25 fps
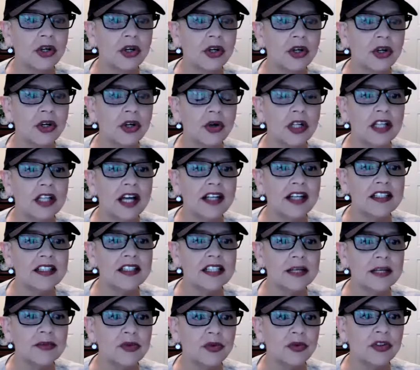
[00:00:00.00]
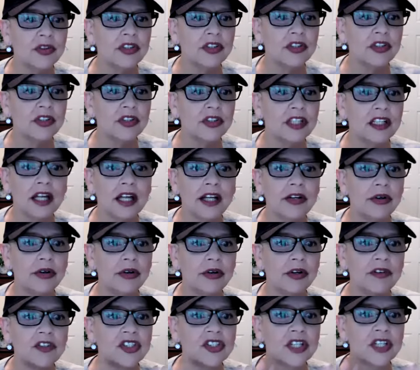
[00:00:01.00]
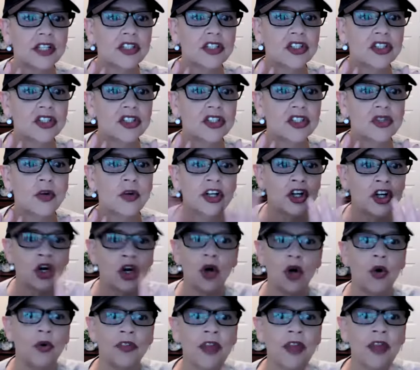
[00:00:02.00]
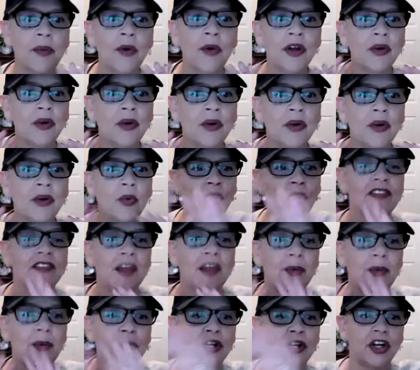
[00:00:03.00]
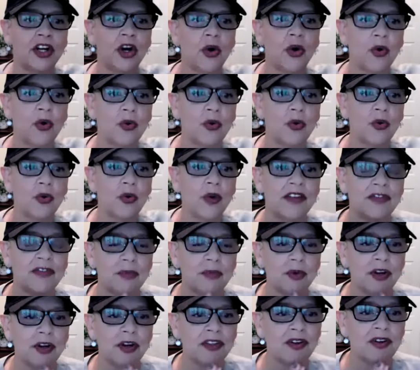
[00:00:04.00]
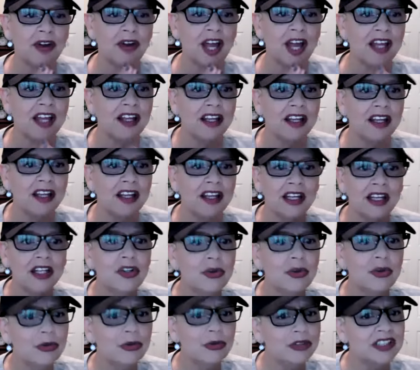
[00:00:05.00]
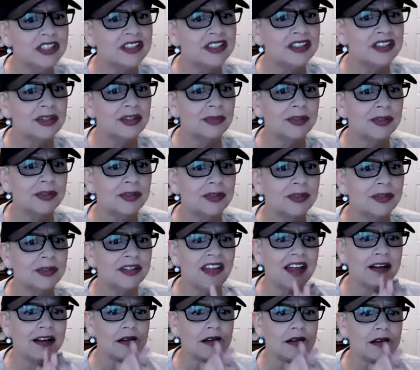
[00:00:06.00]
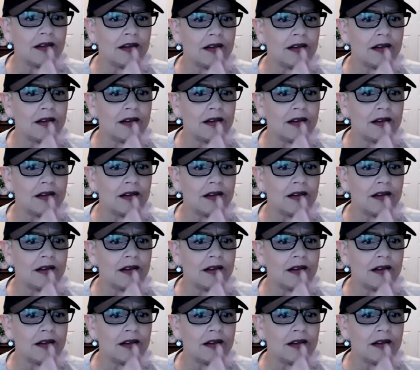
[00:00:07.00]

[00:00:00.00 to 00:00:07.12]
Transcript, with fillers: So a lot of times we'll get a lot of grievers that just want to go. They want to run. They want to go away from where they're at. You did a little bit of that.